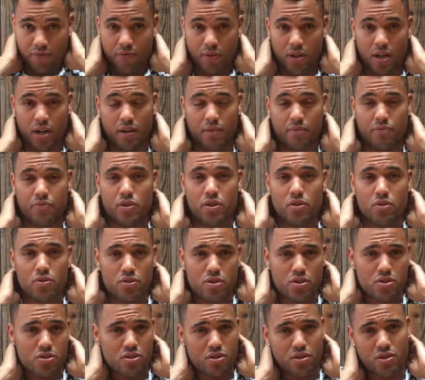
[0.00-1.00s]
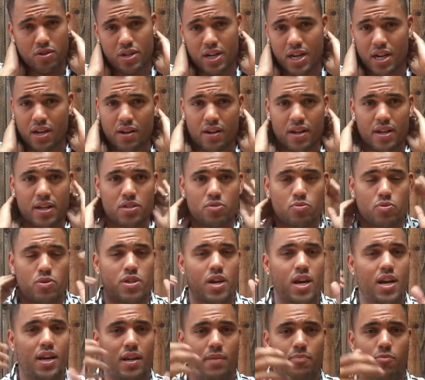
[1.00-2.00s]
fused in certain areas, we're
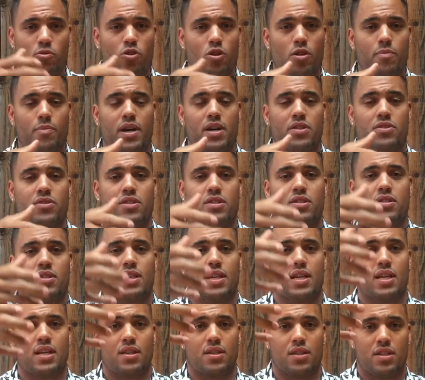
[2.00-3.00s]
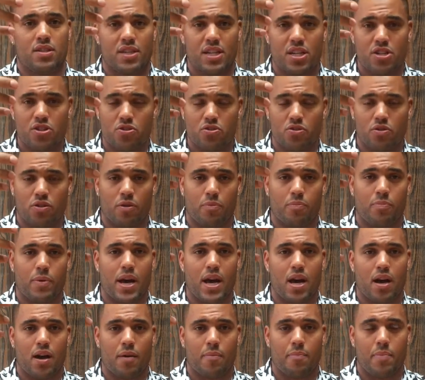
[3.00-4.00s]
talking more about just the tensional
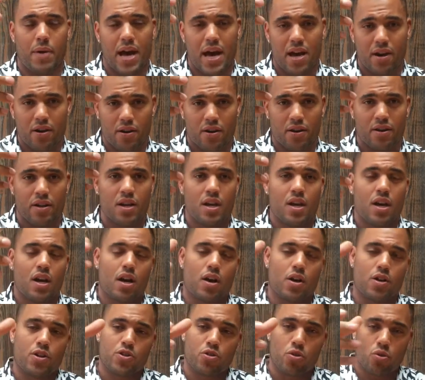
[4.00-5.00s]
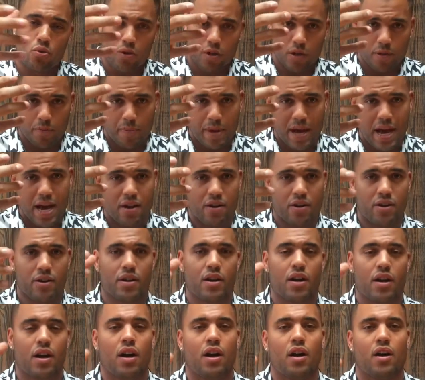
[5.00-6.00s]
pattern or torque pattern
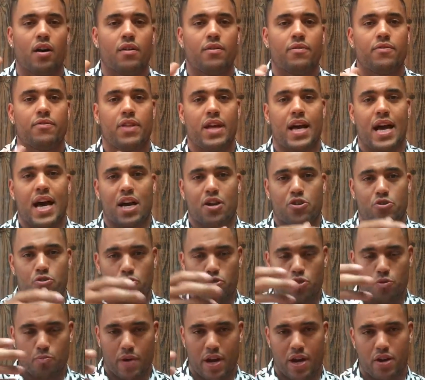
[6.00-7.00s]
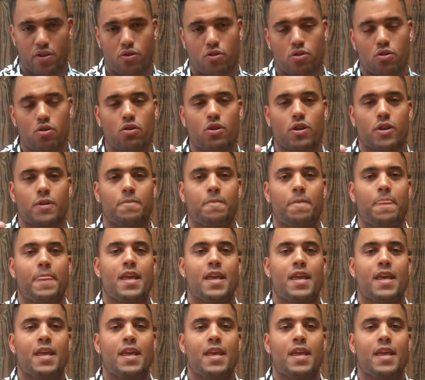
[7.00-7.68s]
of the actual spinal cord.